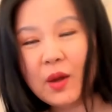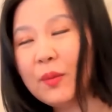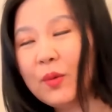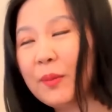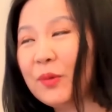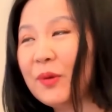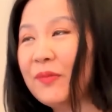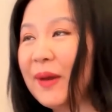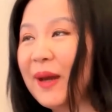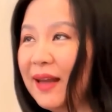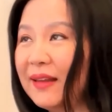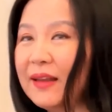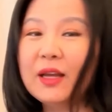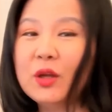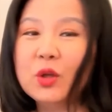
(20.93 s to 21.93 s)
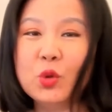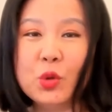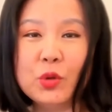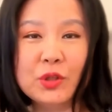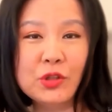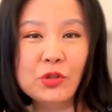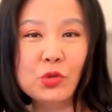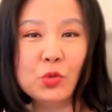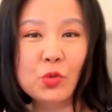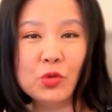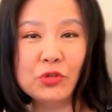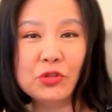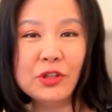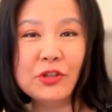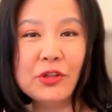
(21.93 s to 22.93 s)
We provide the only
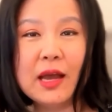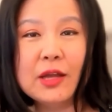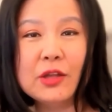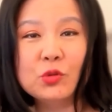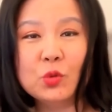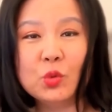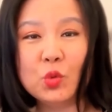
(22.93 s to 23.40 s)
tools designed to